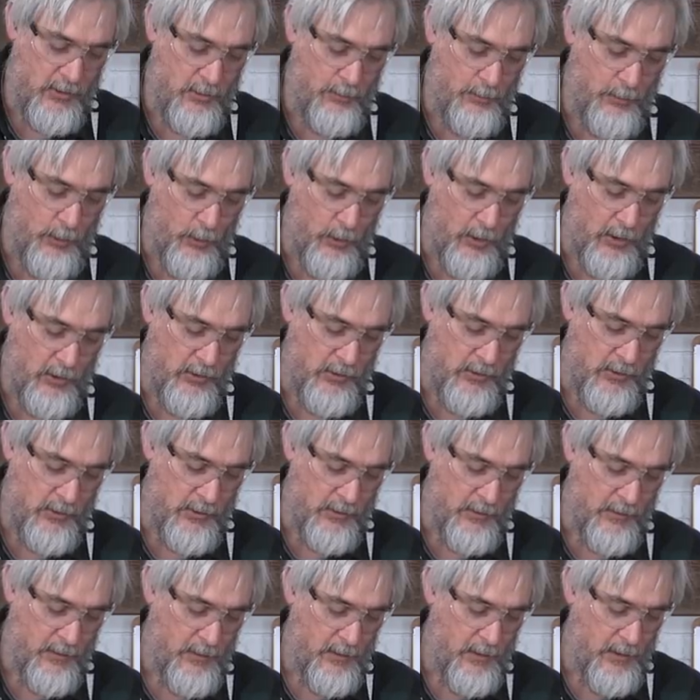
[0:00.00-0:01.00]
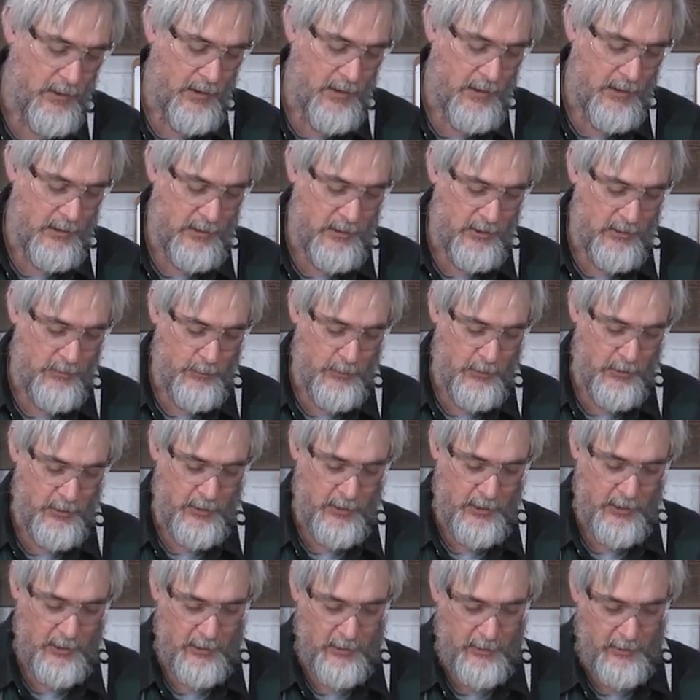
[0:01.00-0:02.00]
the poison. In this
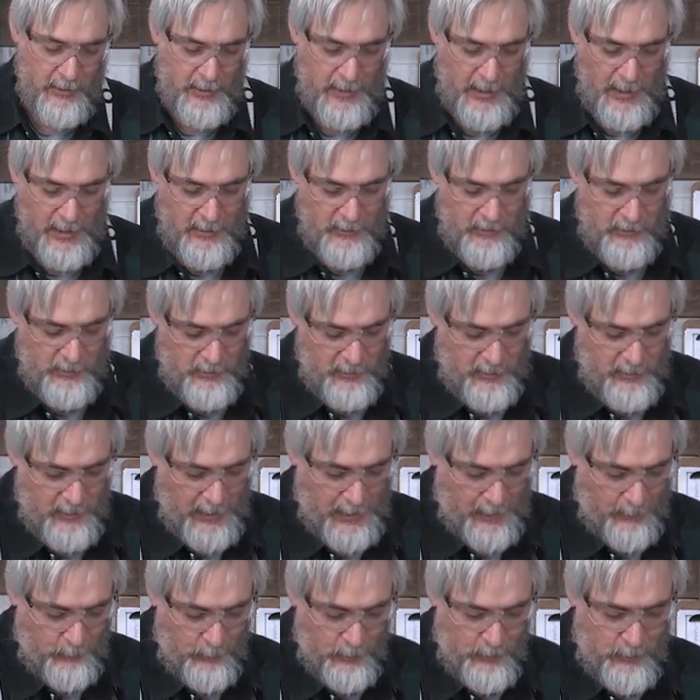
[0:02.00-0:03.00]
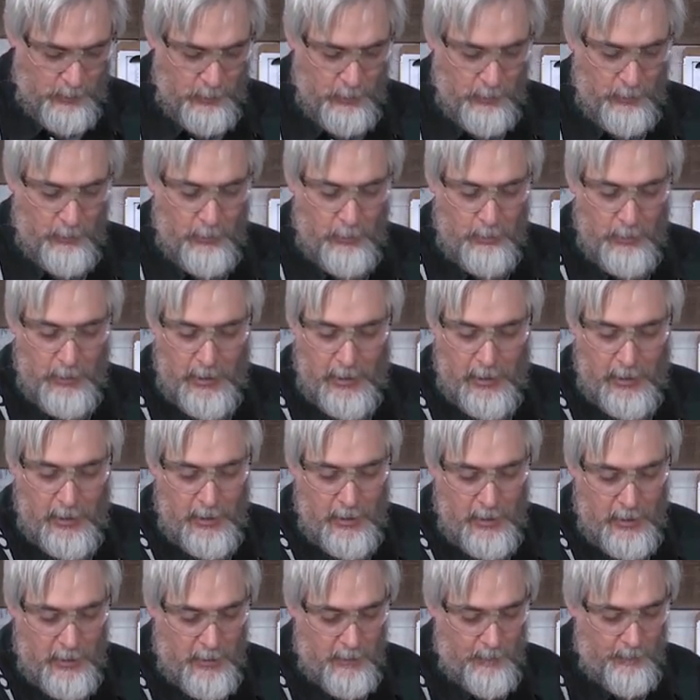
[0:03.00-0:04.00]
particular case, that which we would be
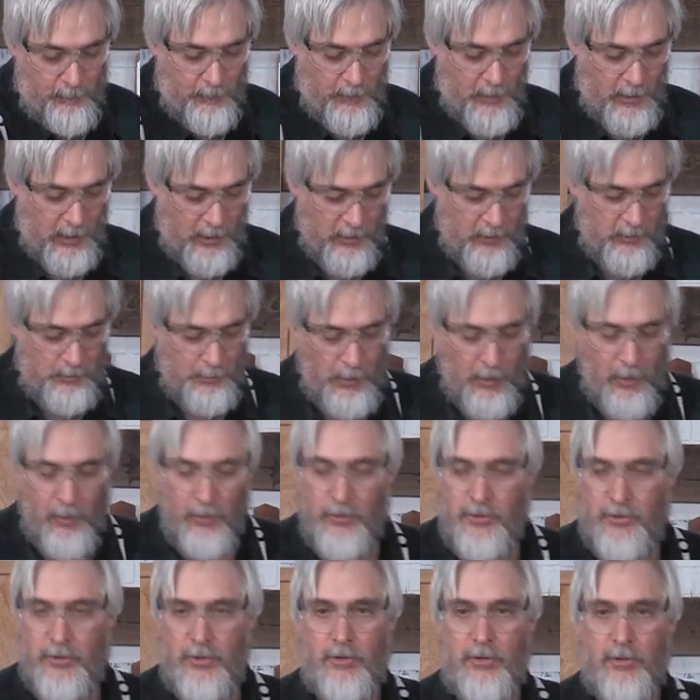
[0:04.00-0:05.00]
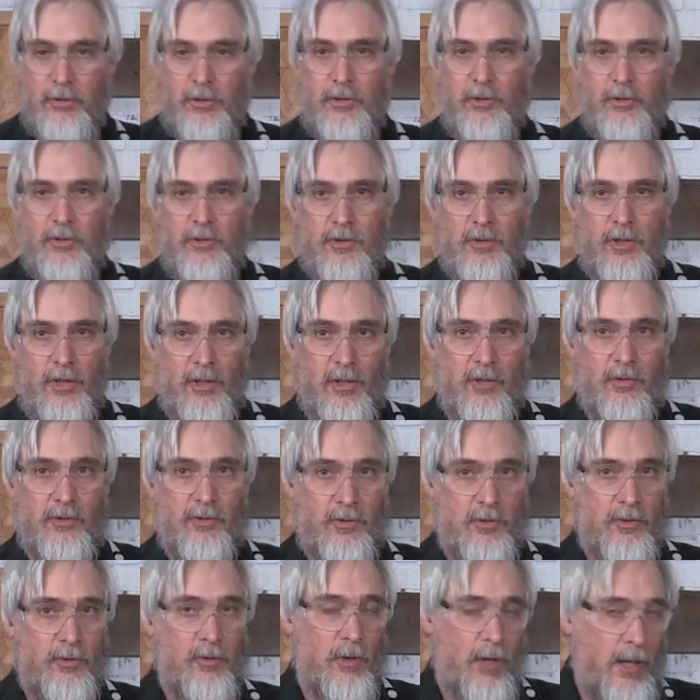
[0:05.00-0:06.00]
exposed to is, is
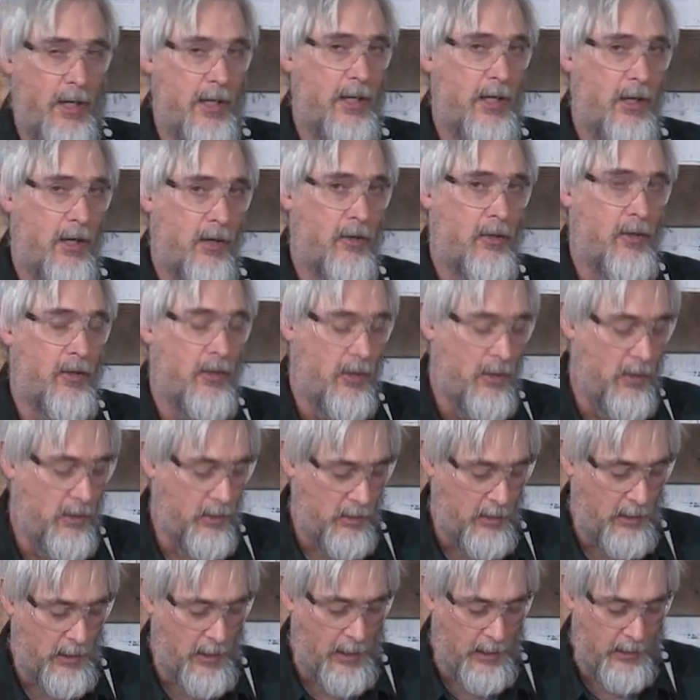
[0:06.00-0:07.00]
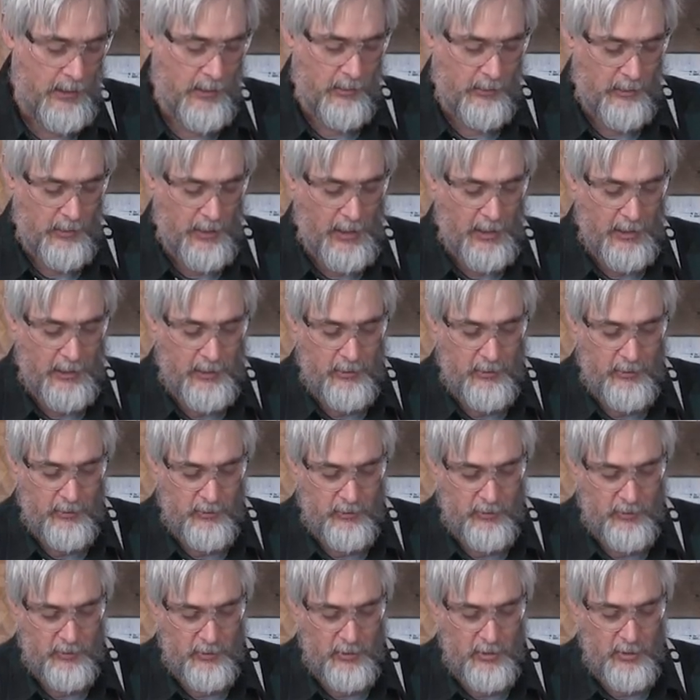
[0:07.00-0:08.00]
grain alcohol. I, I
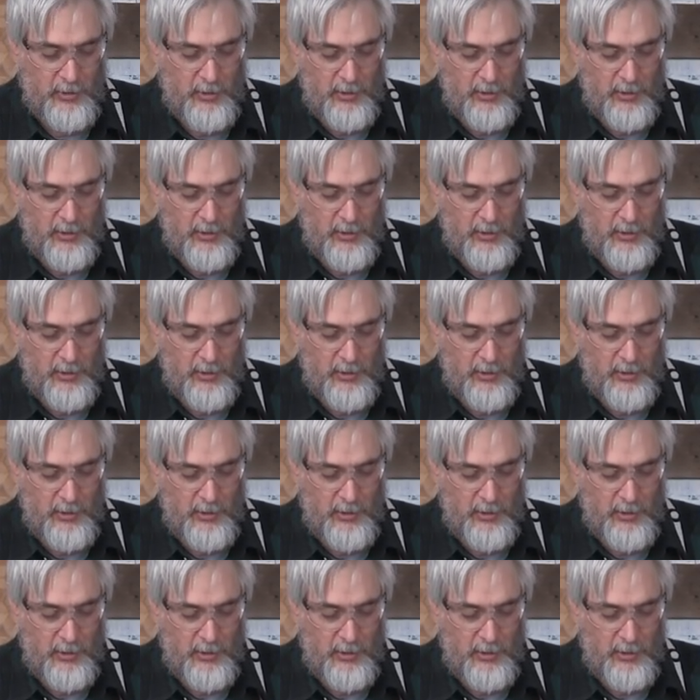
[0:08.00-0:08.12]
use